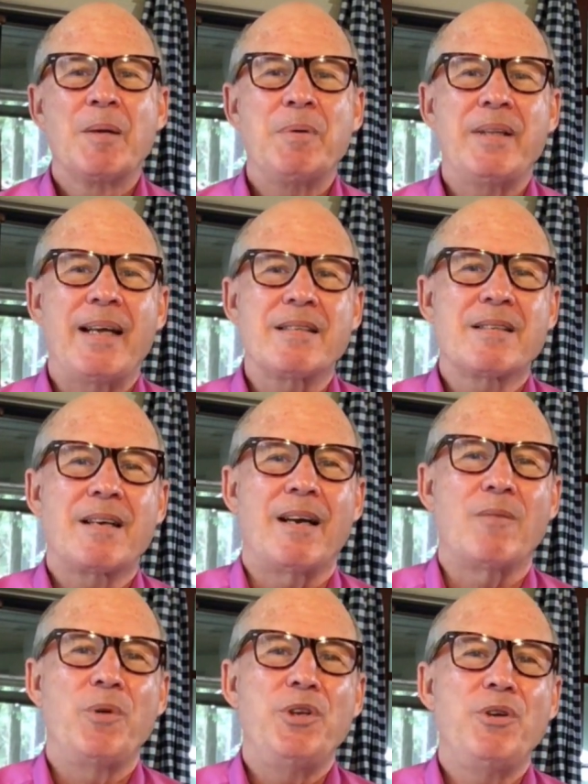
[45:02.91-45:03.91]
But that's
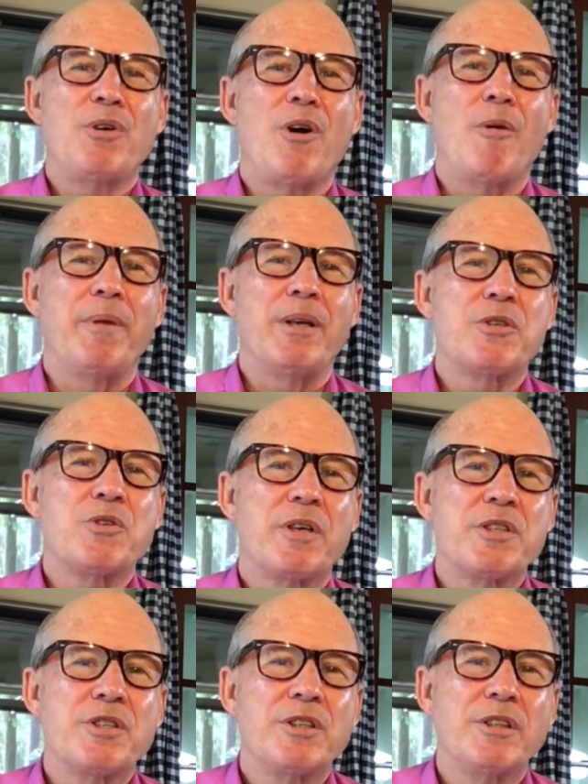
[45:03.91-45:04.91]
God when you call me to
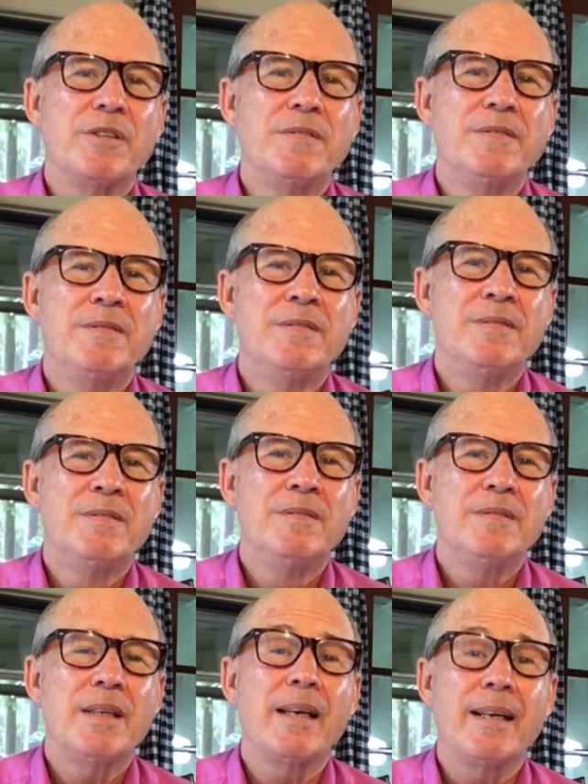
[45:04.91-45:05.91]
trust you.
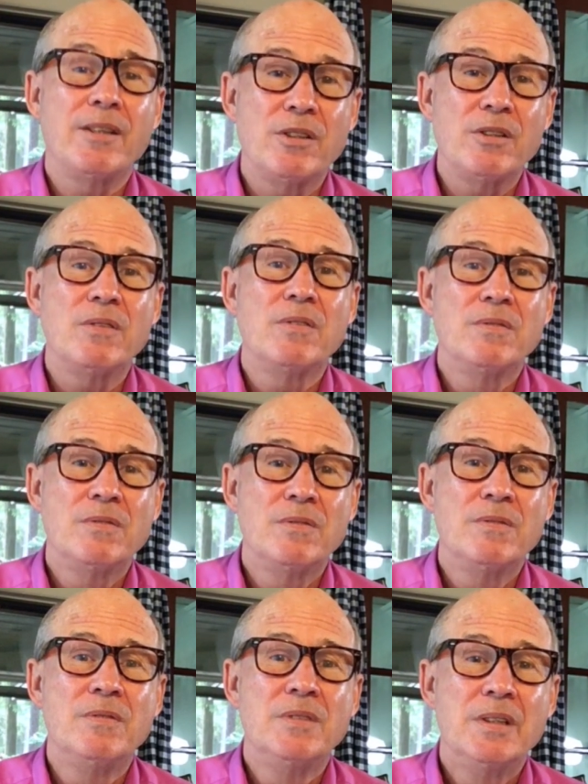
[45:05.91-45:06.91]
And I do.
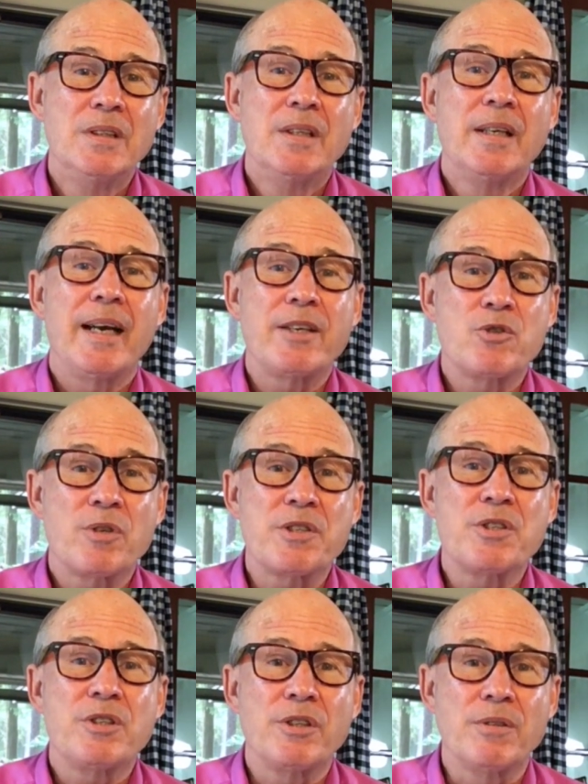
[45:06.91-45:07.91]
I
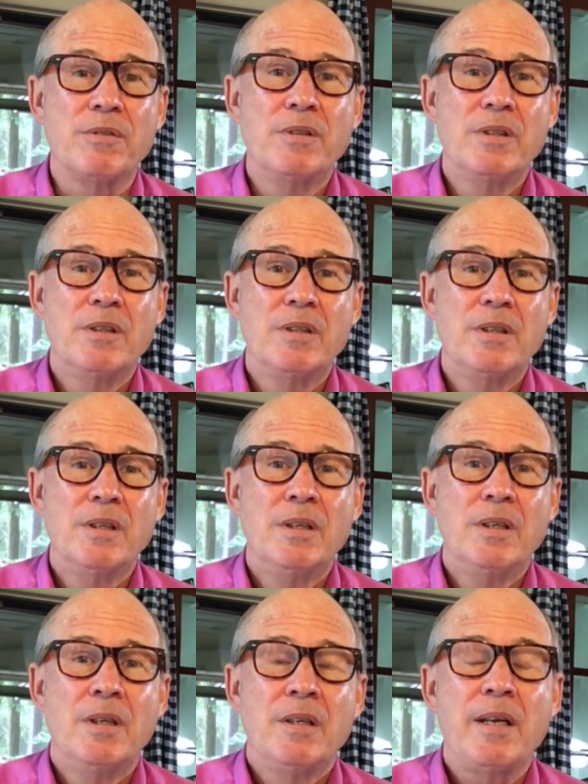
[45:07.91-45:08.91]
trust you
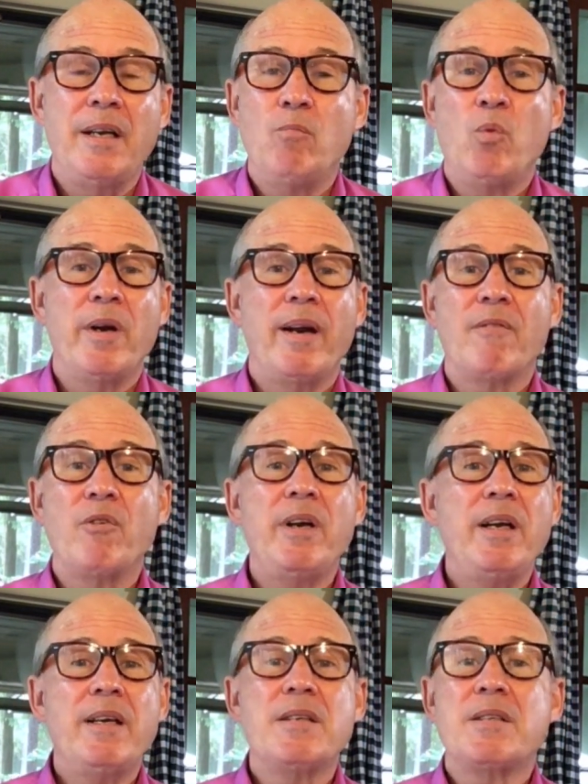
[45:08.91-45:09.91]
that whatever it
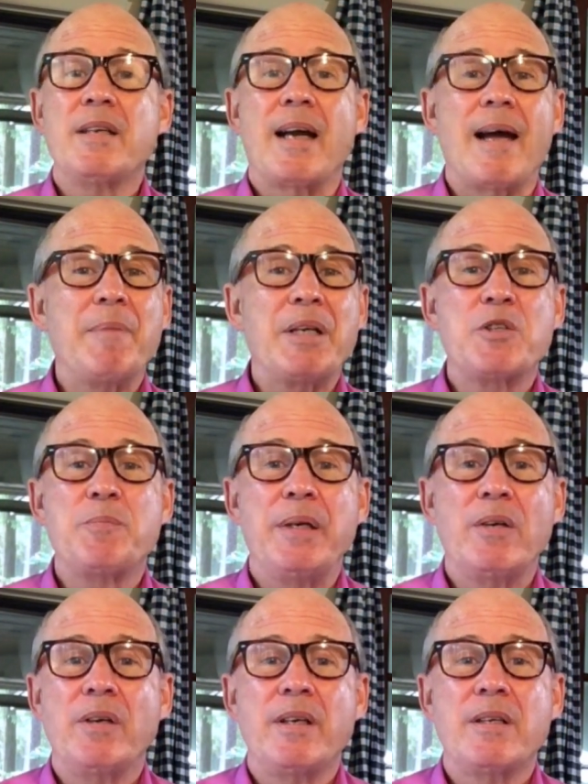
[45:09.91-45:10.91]
is that I'm
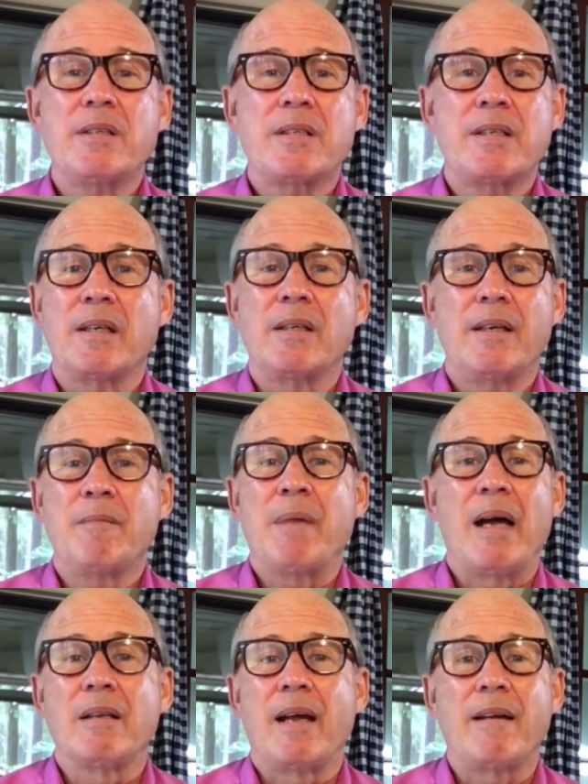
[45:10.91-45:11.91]
experiencing in
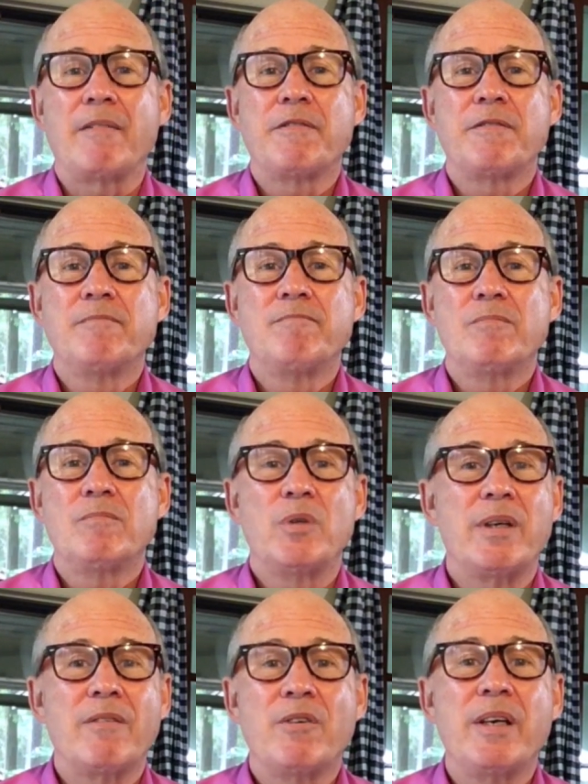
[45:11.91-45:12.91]
my life,
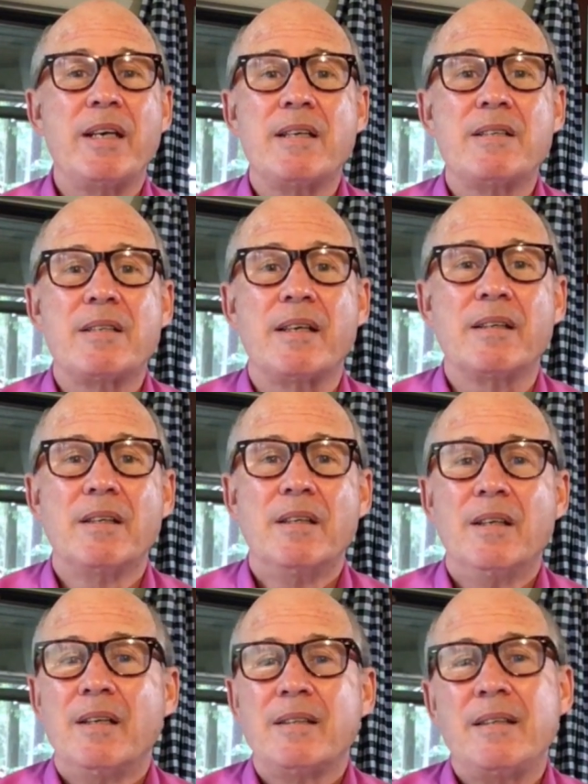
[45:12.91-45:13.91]
whatever it is that,
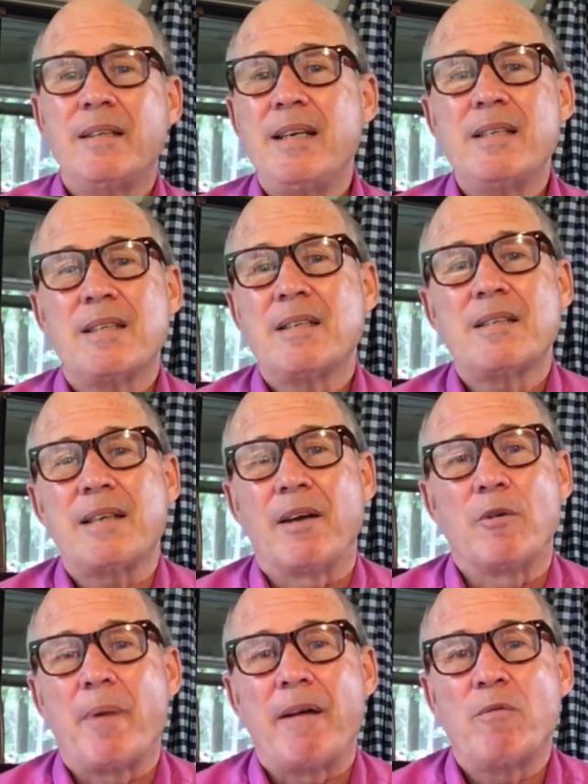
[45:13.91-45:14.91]
that these and the sound
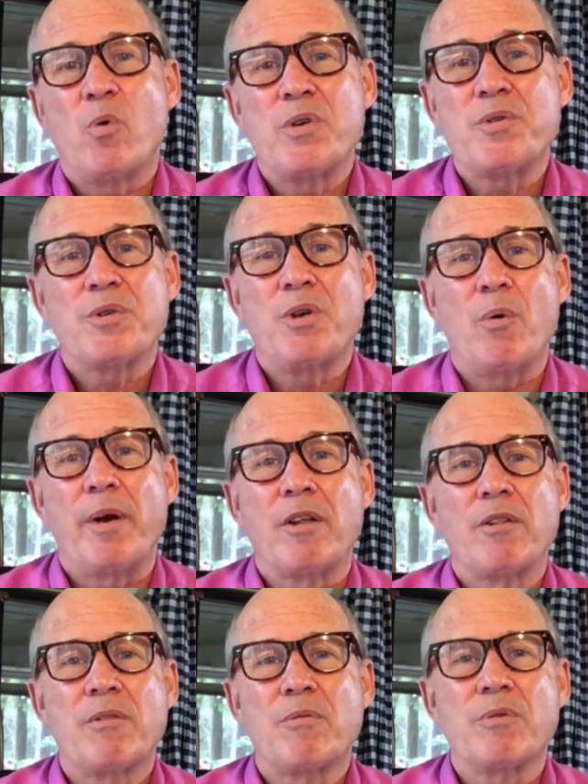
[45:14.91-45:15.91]
of my voice are going
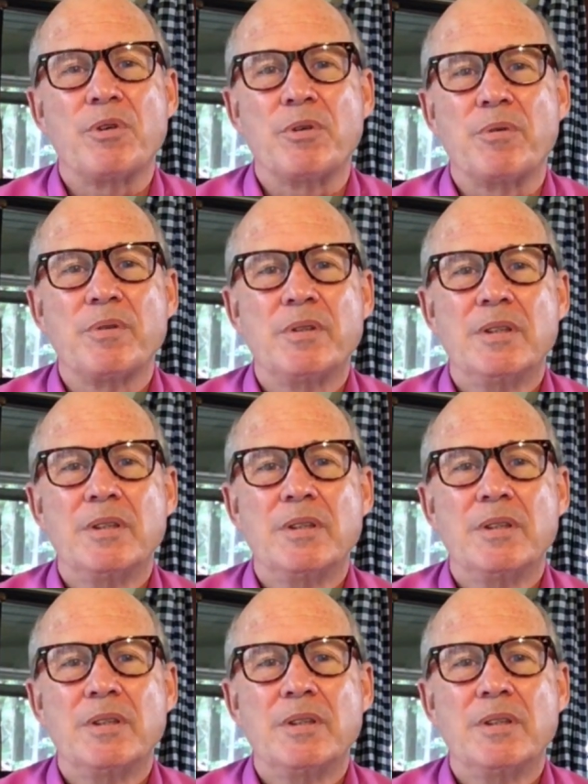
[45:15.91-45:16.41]
through,